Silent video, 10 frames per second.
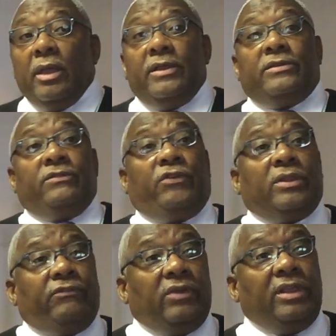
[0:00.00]
it's
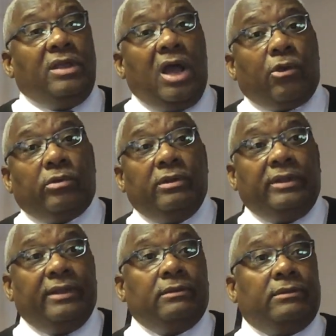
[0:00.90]
for the younger
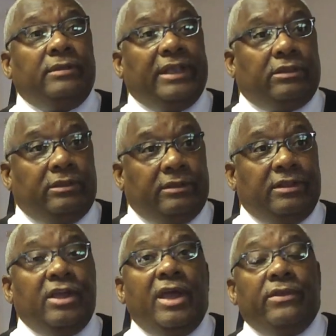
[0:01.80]
to get
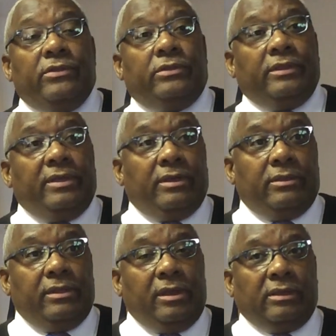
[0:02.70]

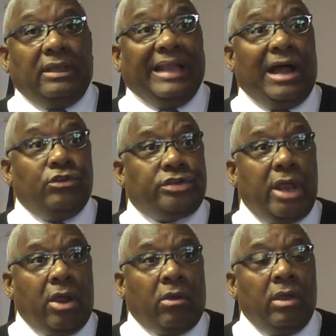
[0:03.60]
the lion's
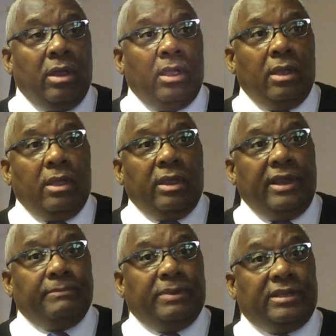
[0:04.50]
share.
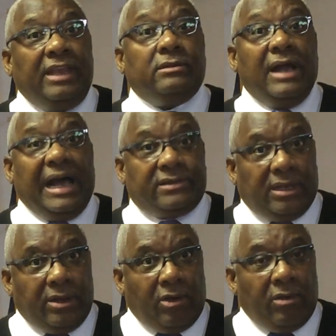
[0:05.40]
God's
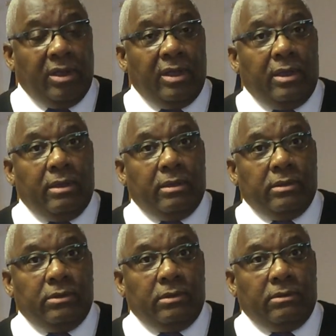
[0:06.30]
telling her,
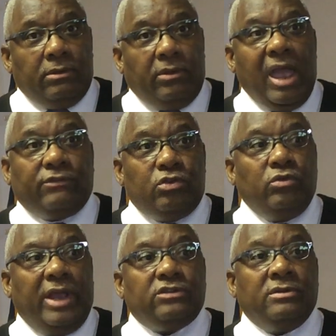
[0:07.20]
you have
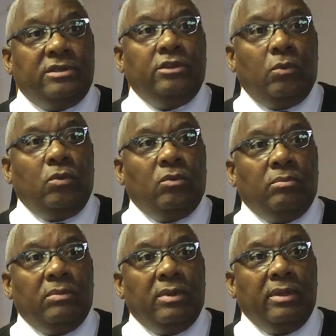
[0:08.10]
2 nations in your
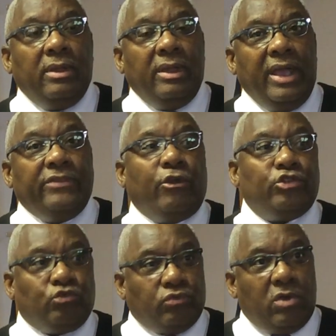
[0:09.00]
womb, and
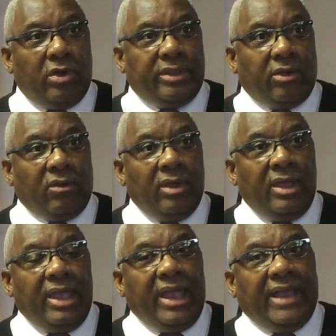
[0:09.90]
there's struggle there.
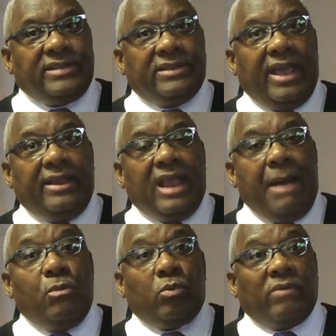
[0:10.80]
And he said, and
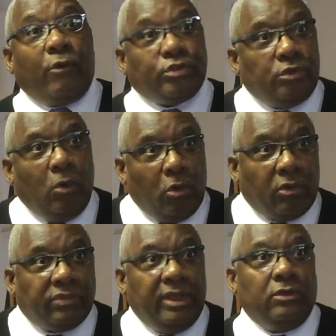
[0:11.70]
I'm going to reverse the
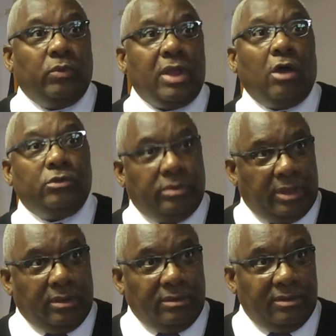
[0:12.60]
order of things where y'all do things.